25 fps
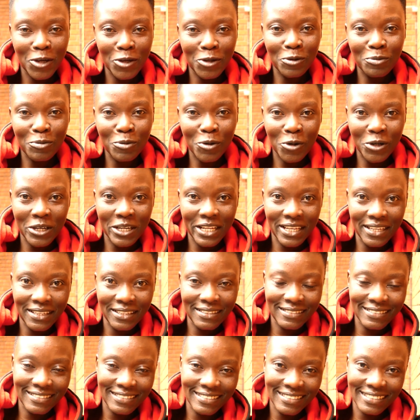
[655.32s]
Good
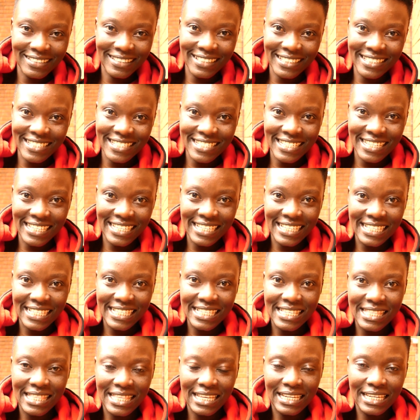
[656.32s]
morning. It
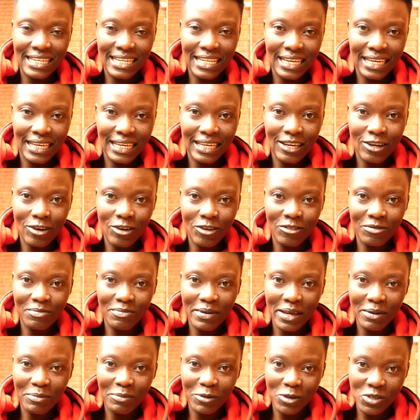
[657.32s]
is the day of
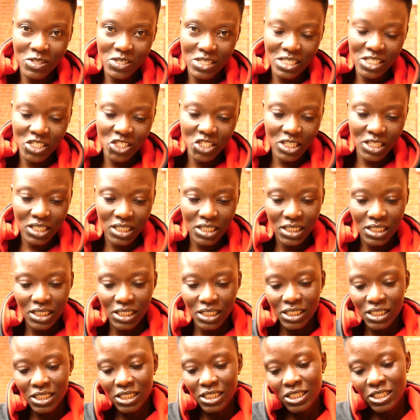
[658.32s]
my procedure.
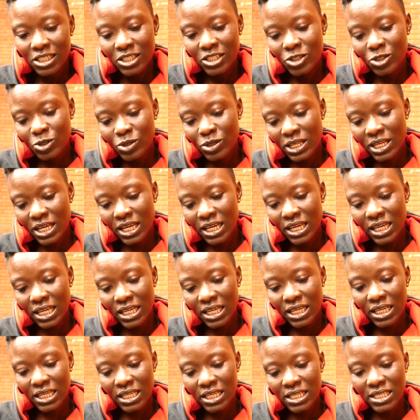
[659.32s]

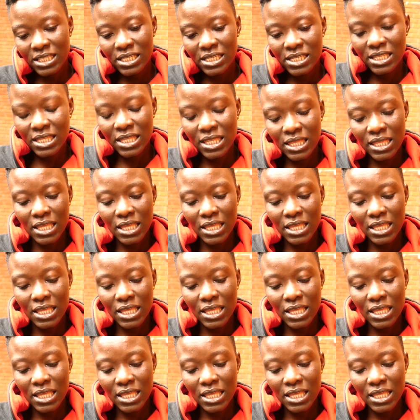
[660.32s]
Today is